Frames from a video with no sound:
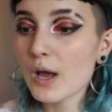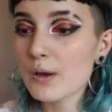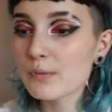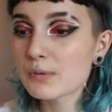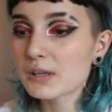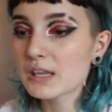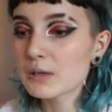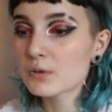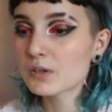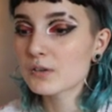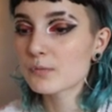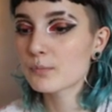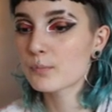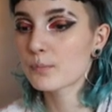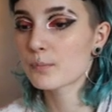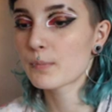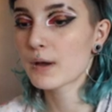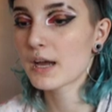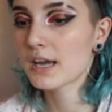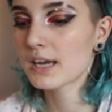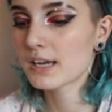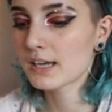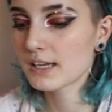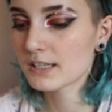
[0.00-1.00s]
I really want to
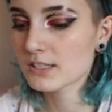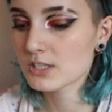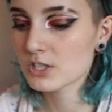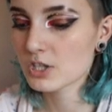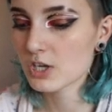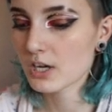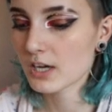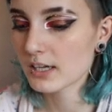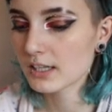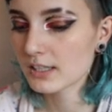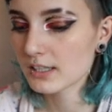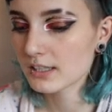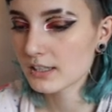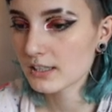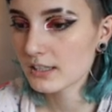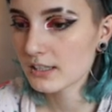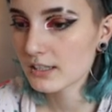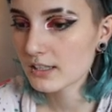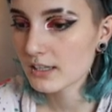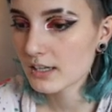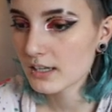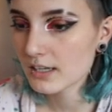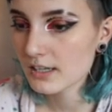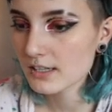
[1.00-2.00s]
buy
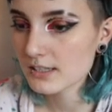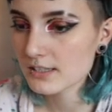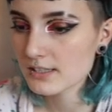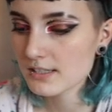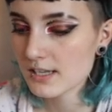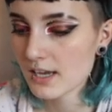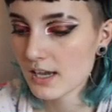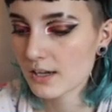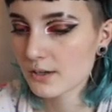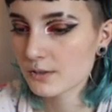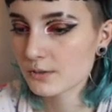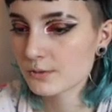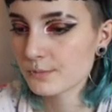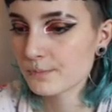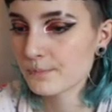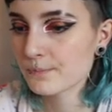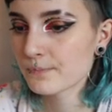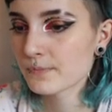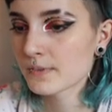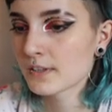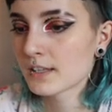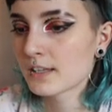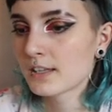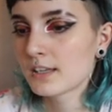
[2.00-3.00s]
Chinatown
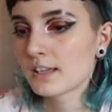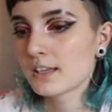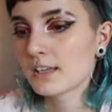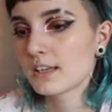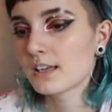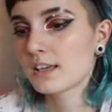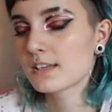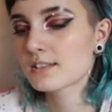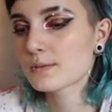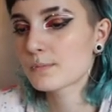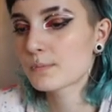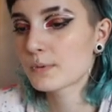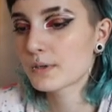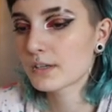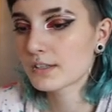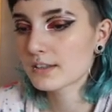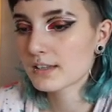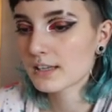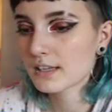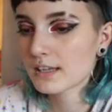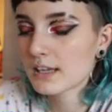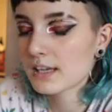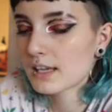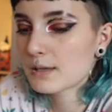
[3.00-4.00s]
is a book
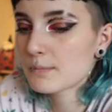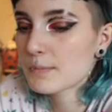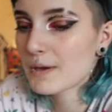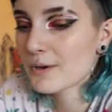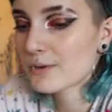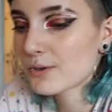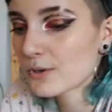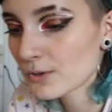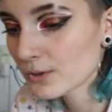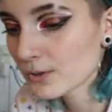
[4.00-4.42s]
that came out